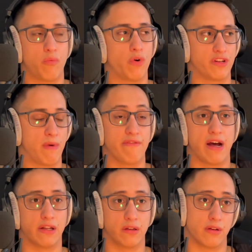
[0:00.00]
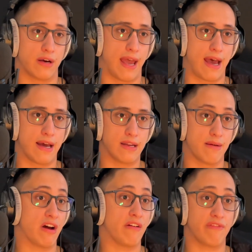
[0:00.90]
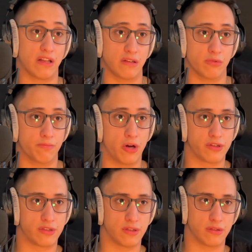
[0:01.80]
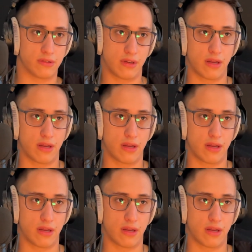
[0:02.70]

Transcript: what is my value that I add? Am I a valuable person?